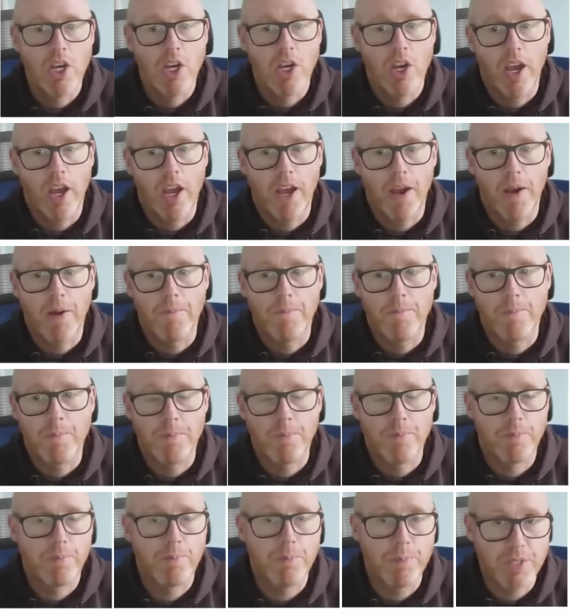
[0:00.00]

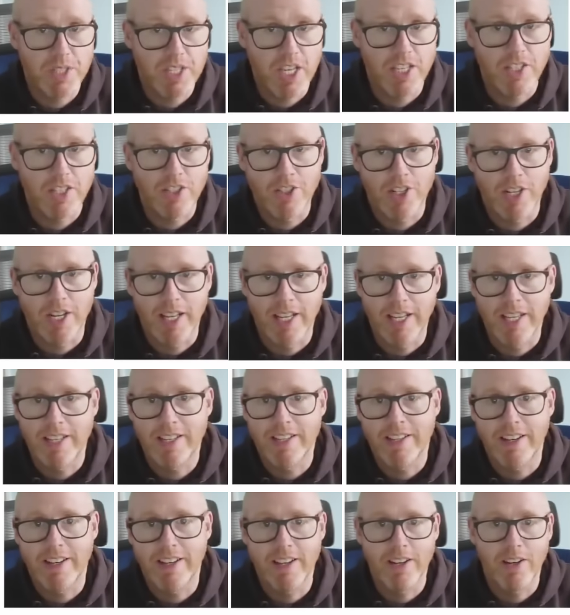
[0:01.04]

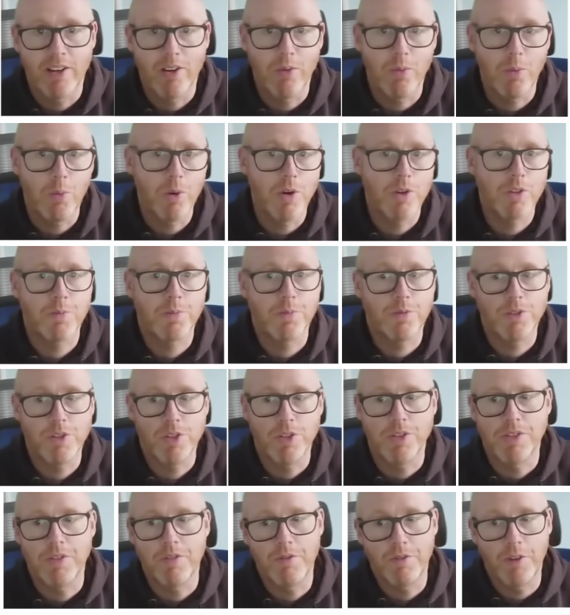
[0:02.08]
potentially was
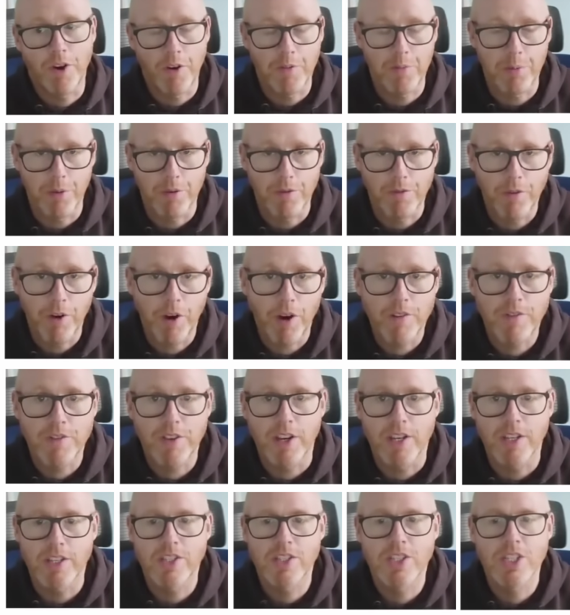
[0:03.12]
producing 5.5
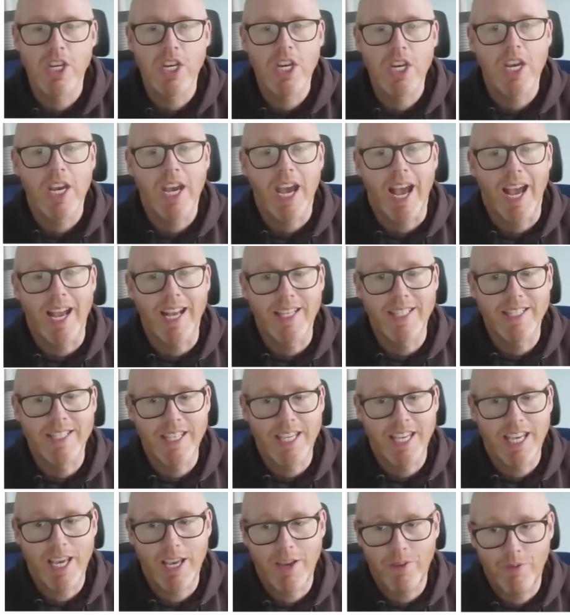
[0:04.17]
tons. And
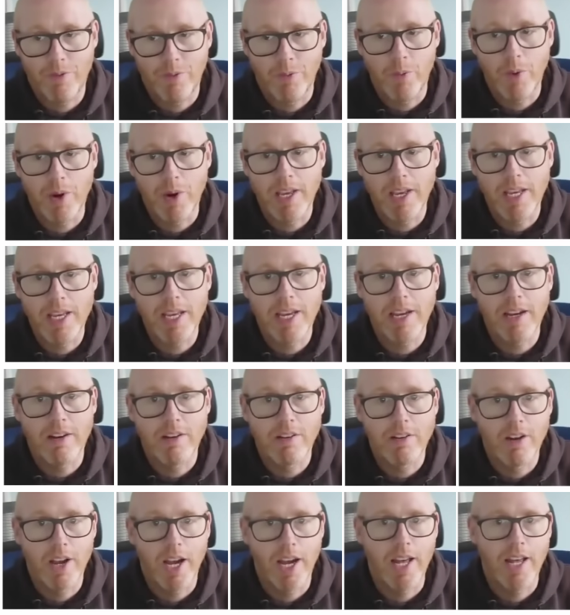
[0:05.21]
if we
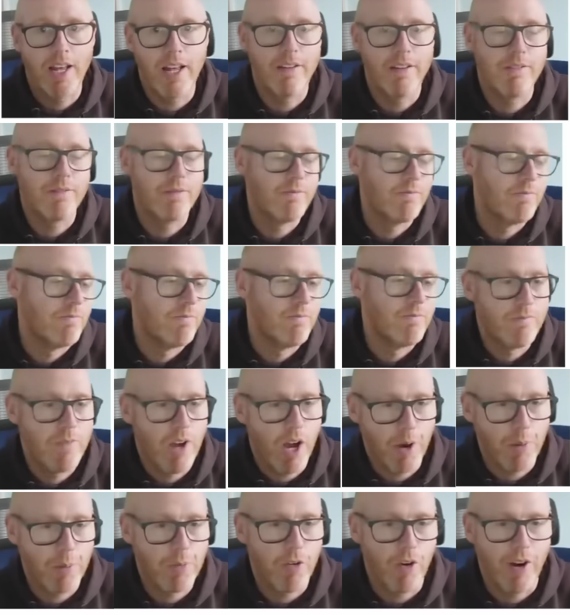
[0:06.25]

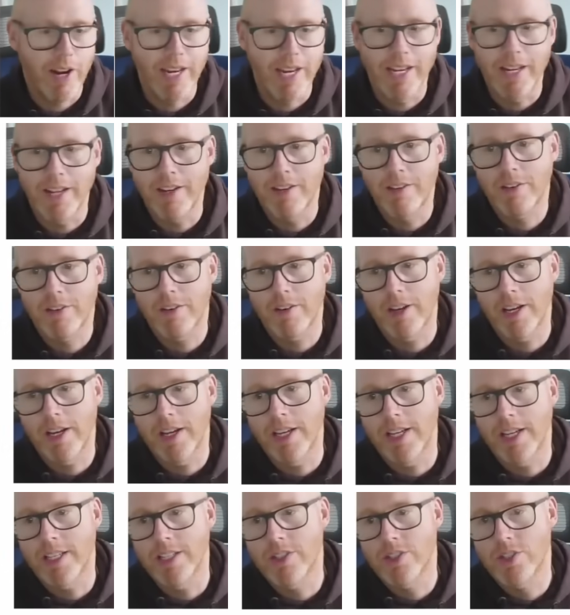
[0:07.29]
upgraded
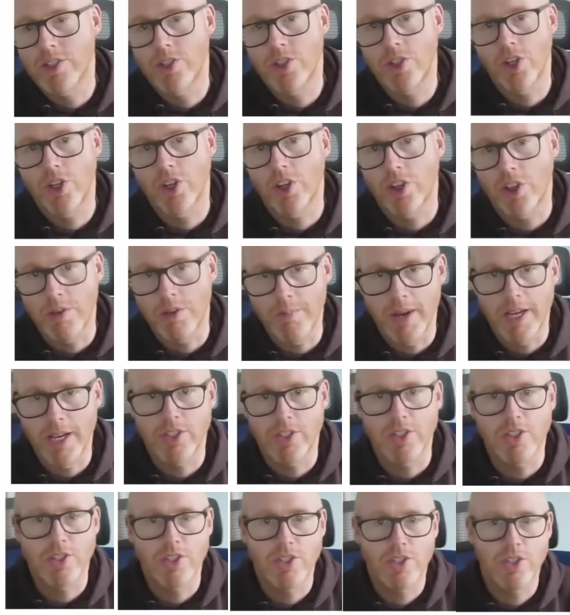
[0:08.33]
and took the
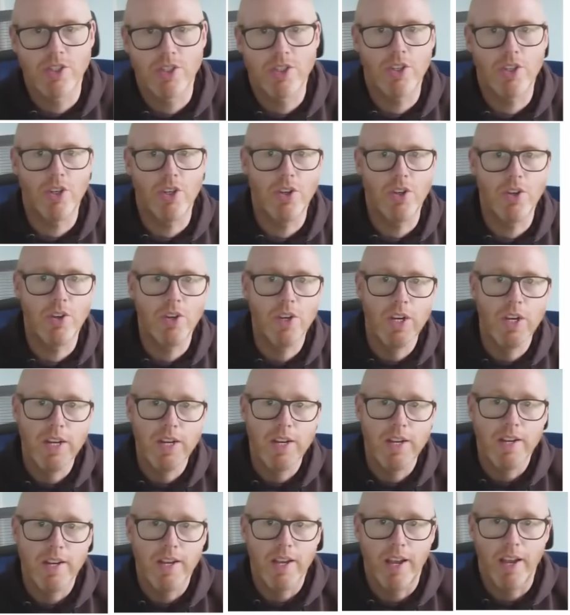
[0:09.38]
measures to
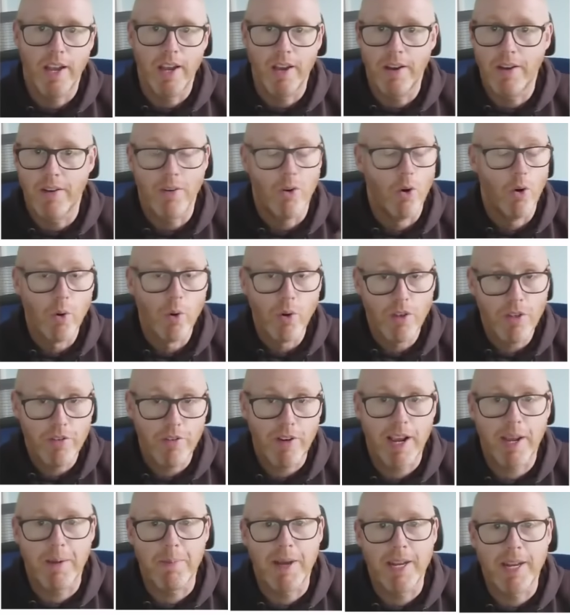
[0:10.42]
all of the
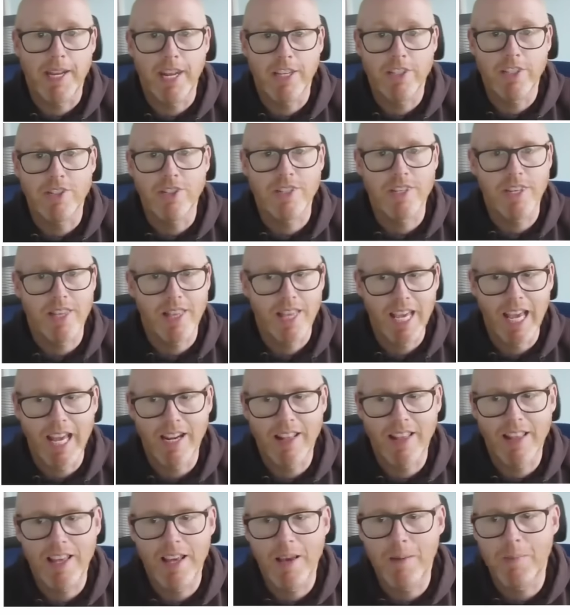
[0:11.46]
recommendations at the
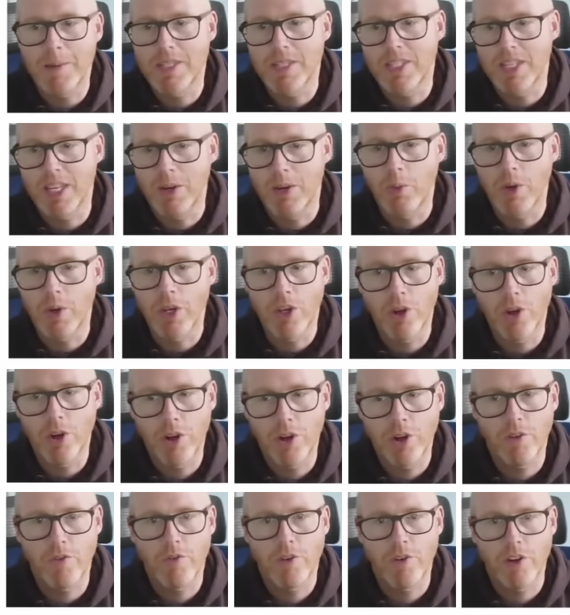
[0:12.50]
end of the EPC, we could
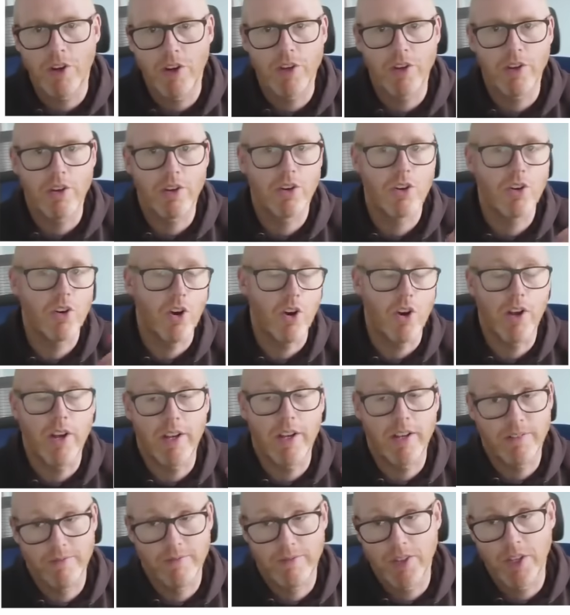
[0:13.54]
have got
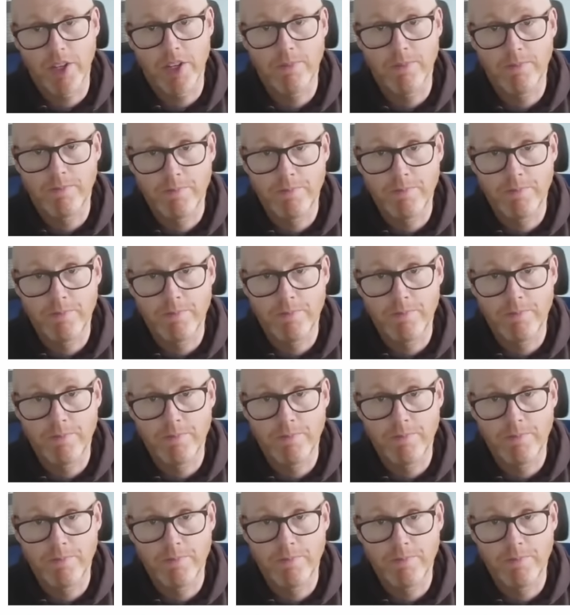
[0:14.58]
the